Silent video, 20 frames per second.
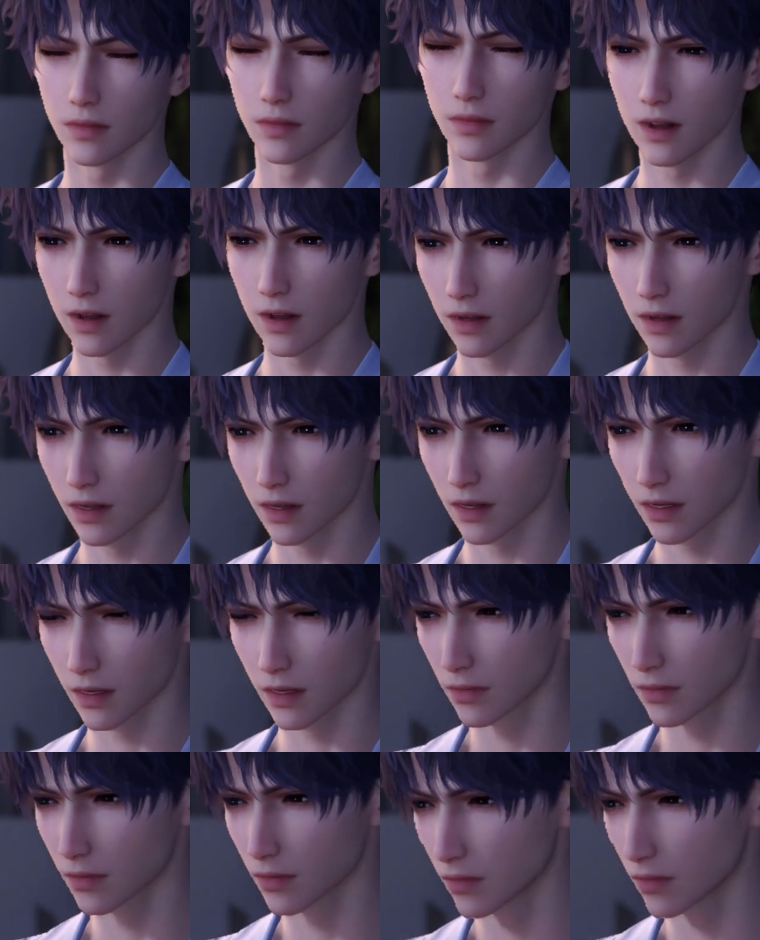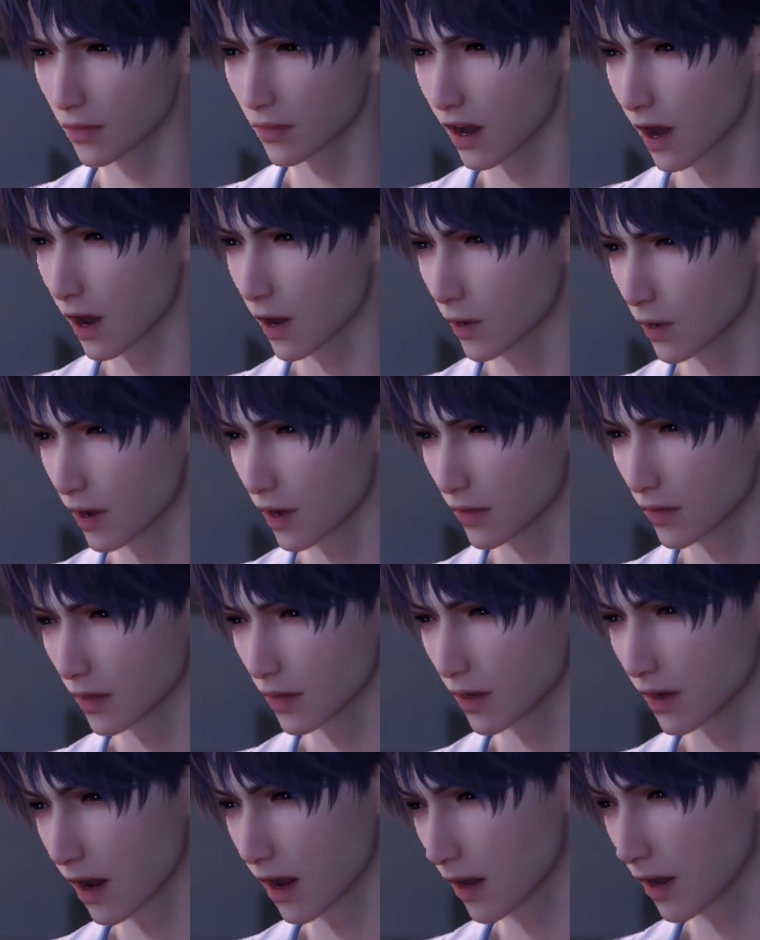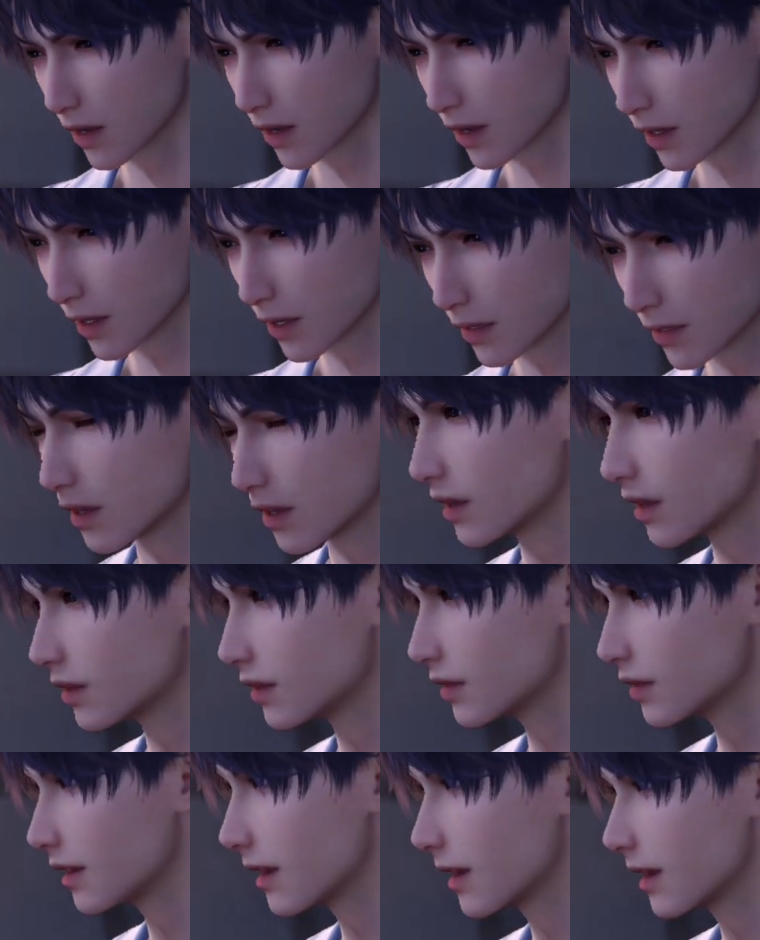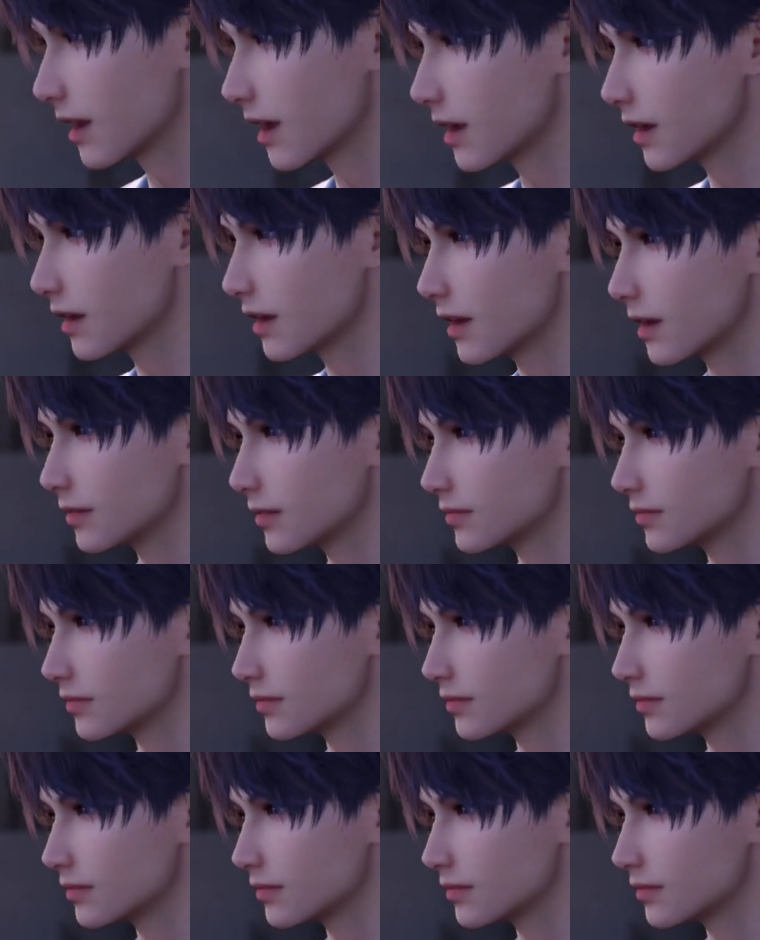Because I don't want to feel anxious and frustrated again.